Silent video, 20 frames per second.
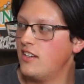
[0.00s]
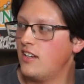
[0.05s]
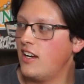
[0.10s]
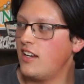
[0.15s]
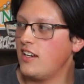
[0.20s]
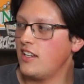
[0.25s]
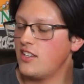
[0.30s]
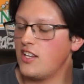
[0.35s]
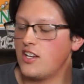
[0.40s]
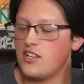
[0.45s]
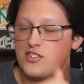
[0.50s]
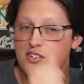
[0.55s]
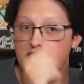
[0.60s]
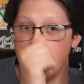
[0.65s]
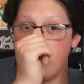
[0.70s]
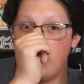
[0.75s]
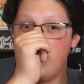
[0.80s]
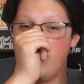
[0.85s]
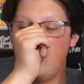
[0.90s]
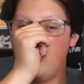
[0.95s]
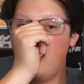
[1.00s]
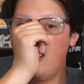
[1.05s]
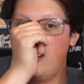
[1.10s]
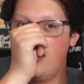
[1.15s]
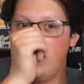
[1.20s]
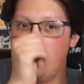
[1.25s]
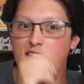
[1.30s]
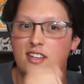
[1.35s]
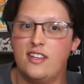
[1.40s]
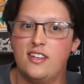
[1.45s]
I need that shirt.
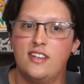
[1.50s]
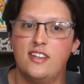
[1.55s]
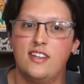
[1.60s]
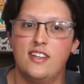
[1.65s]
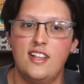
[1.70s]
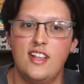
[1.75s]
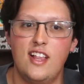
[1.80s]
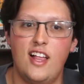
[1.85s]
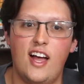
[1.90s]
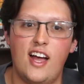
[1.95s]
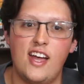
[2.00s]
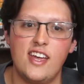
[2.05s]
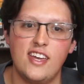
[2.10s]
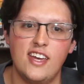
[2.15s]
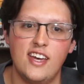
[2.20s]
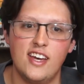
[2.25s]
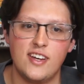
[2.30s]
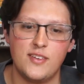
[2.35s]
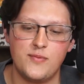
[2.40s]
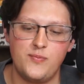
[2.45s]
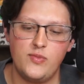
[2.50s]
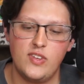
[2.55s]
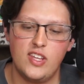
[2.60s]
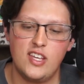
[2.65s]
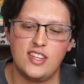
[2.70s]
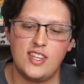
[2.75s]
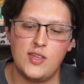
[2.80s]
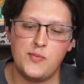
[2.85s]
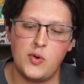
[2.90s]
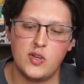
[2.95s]

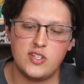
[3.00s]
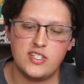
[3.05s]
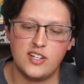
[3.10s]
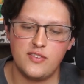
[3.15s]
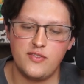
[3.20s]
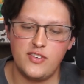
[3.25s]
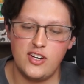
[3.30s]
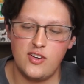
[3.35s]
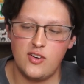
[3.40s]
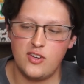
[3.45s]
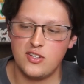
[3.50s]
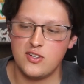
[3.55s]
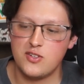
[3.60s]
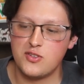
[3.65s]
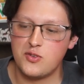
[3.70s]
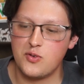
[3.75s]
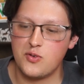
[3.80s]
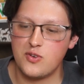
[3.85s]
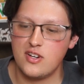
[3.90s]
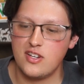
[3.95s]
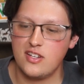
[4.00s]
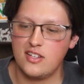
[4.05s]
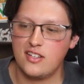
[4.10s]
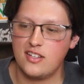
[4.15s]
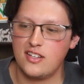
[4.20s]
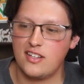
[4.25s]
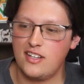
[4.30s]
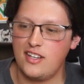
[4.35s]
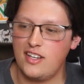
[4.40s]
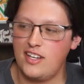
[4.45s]
They posted a video on their story,
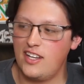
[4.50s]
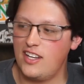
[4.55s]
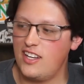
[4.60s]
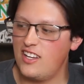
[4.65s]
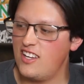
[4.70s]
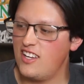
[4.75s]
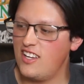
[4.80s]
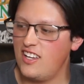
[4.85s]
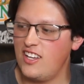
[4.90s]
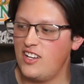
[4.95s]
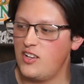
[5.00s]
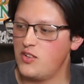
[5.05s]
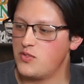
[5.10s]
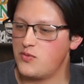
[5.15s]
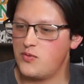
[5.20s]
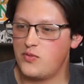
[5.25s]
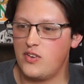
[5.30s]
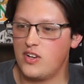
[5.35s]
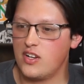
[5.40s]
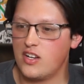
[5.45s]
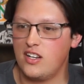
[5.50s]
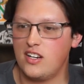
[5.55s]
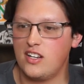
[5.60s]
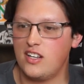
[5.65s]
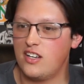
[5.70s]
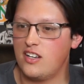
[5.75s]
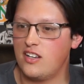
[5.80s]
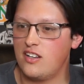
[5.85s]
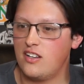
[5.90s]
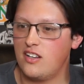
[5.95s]
and it was fucking
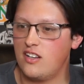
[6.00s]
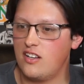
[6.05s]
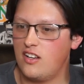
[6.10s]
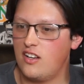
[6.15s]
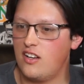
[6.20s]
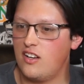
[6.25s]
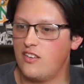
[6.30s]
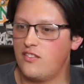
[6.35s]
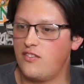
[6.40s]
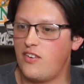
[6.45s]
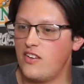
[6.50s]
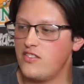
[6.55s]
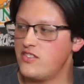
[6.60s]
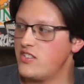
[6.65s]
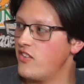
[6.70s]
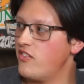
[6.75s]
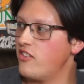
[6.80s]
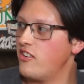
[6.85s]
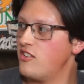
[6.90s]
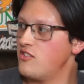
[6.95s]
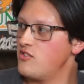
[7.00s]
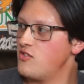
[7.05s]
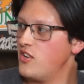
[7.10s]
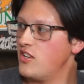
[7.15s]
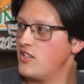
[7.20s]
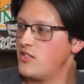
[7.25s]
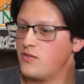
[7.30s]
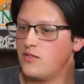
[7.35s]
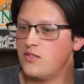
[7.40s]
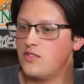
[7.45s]
5'7
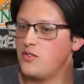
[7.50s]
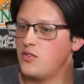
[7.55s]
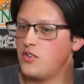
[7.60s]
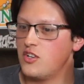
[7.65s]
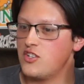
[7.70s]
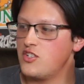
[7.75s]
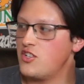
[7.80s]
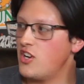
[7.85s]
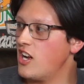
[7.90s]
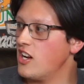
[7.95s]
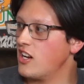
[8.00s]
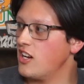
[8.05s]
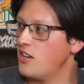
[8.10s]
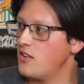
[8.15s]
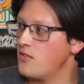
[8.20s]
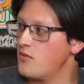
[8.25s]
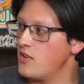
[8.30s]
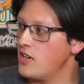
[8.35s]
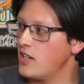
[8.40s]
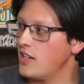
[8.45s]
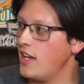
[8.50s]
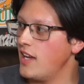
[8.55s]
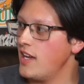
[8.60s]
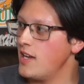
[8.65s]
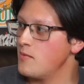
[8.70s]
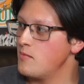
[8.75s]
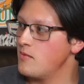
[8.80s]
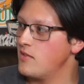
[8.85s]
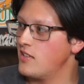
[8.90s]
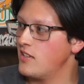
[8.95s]
Andres doing a shotgun in front of
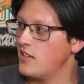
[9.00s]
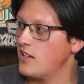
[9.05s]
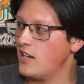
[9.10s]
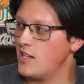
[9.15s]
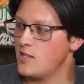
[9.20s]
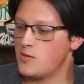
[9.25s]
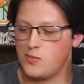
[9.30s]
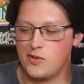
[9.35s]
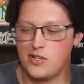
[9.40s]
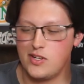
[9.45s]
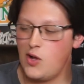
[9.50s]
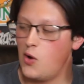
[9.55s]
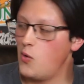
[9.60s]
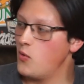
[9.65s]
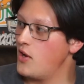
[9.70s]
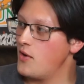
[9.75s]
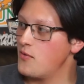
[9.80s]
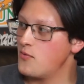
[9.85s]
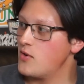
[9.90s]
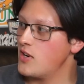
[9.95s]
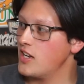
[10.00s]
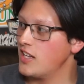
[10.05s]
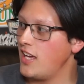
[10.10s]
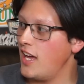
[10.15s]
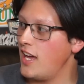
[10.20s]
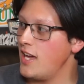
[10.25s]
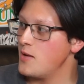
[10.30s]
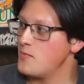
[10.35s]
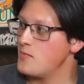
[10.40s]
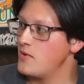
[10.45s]
Gabe. I just put, no, not in front of
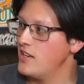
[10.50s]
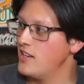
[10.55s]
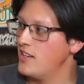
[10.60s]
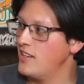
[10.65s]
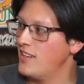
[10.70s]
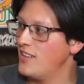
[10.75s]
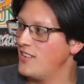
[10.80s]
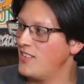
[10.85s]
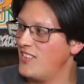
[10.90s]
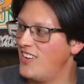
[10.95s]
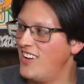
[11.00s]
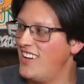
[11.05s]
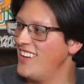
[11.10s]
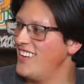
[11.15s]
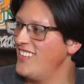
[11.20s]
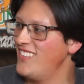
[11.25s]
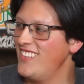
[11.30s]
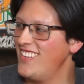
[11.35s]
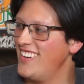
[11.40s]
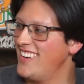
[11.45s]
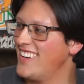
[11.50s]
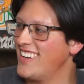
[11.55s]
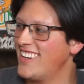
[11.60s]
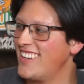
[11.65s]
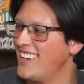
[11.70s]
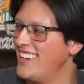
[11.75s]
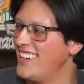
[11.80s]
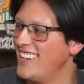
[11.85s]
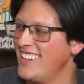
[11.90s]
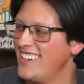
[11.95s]
Gabe.
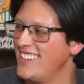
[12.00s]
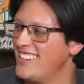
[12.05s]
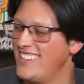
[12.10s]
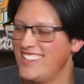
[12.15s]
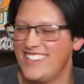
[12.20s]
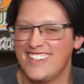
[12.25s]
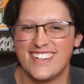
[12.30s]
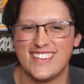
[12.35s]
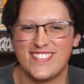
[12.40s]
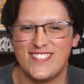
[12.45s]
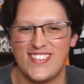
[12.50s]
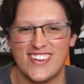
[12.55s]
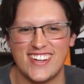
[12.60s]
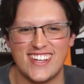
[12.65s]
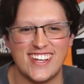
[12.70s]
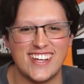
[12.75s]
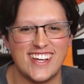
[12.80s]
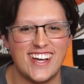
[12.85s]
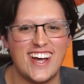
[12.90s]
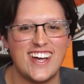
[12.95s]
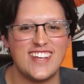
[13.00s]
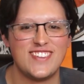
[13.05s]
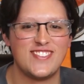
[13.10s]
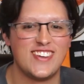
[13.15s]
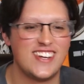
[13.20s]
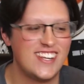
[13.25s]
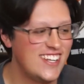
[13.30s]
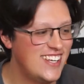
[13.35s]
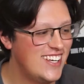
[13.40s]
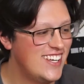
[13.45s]
Fucking, dude. Fucking guys,
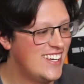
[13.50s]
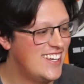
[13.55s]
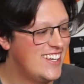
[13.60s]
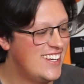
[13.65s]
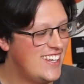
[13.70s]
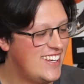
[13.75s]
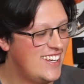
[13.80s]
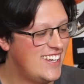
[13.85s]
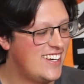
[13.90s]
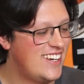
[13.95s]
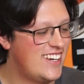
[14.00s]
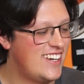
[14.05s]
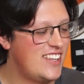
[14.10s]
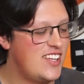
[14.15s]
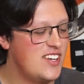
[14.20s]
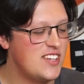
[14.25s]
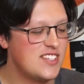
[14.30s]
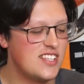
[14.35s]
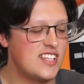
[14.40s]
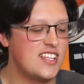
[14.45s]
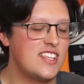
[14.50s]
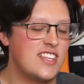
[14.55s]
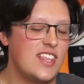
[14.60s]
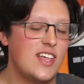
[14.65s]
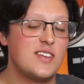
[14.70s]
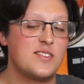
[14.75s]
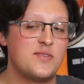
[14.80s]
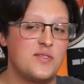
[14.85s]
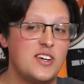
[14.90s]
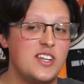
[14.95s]
man. Oh,
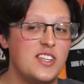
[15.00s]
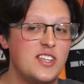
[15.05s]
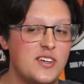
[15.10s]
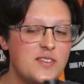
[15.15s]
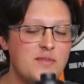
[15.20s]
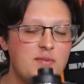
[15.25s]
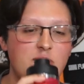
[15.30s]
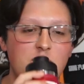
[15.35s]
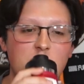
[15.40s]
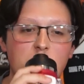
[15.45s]
that was funny, though.